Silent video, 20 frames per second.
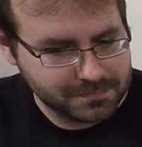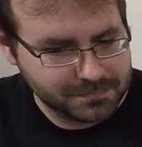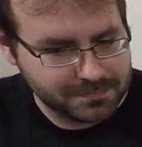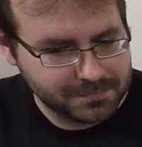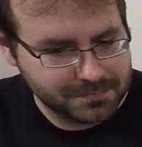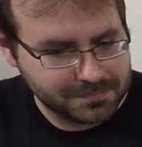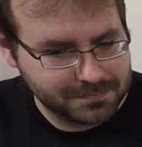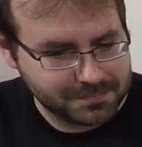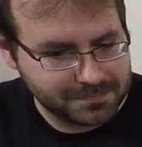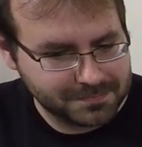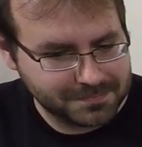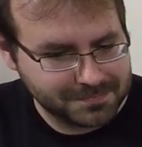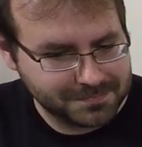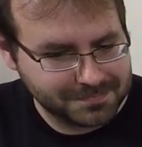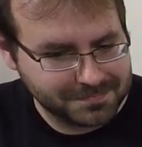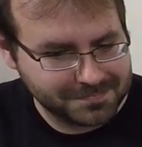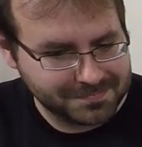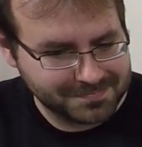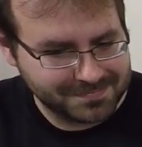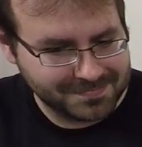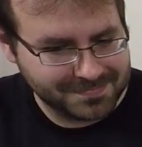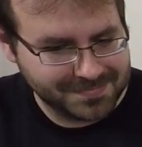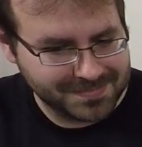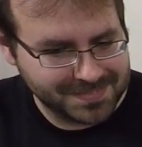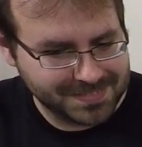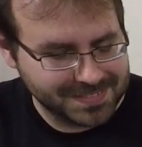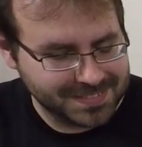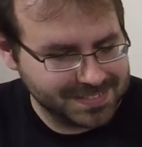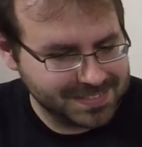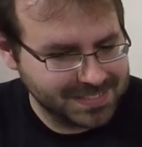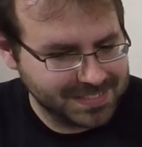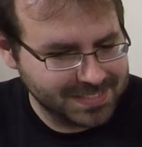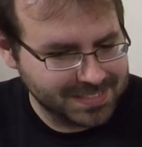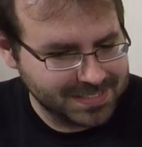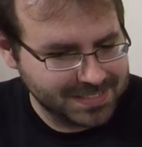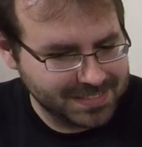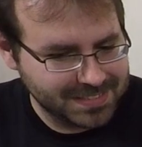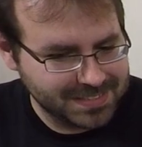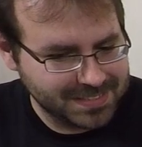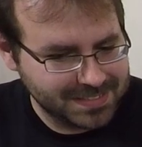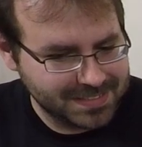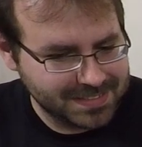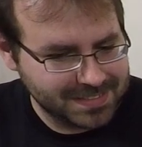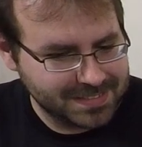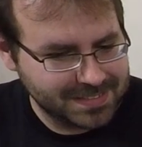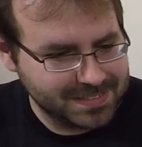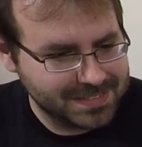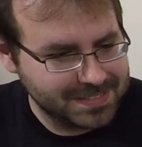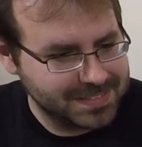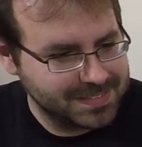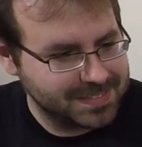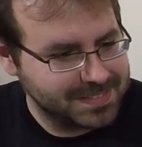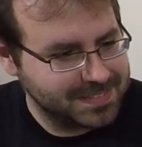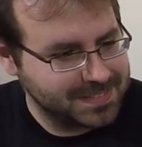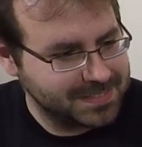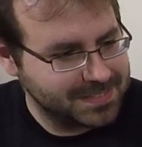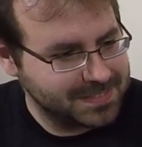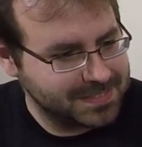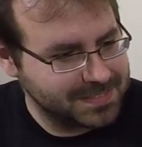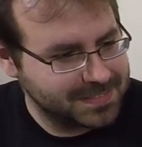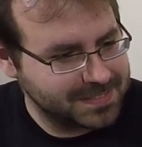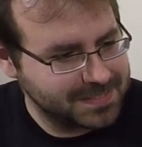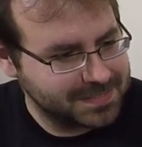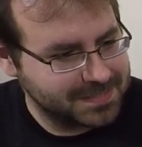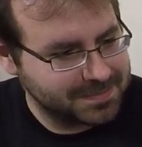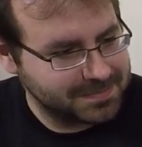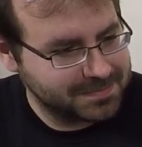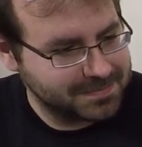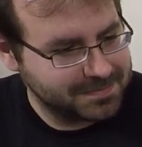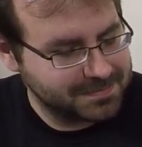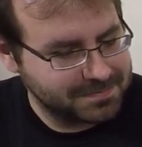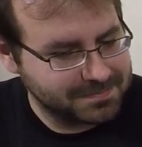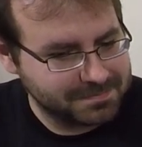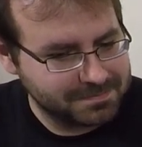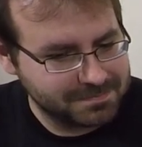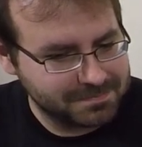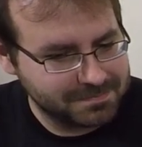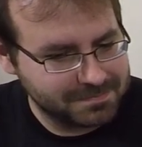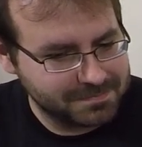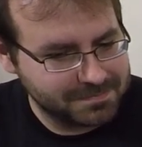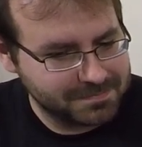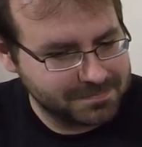This person isn't speaking.